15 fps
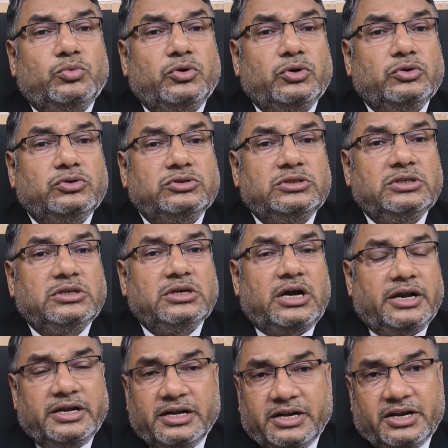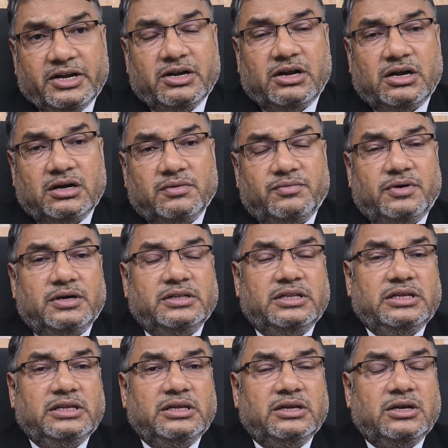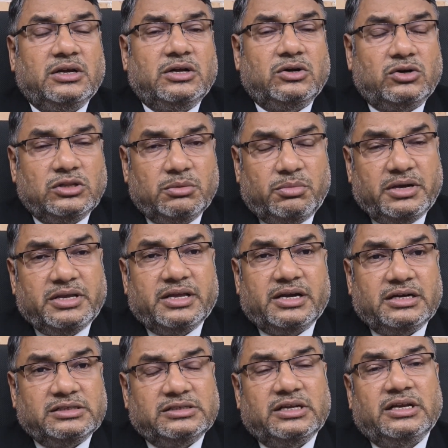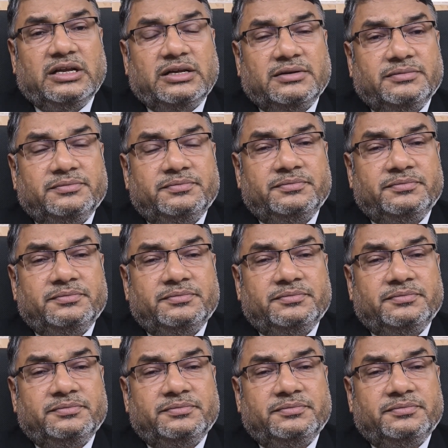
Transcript: produce the identity card to the buyer and seller.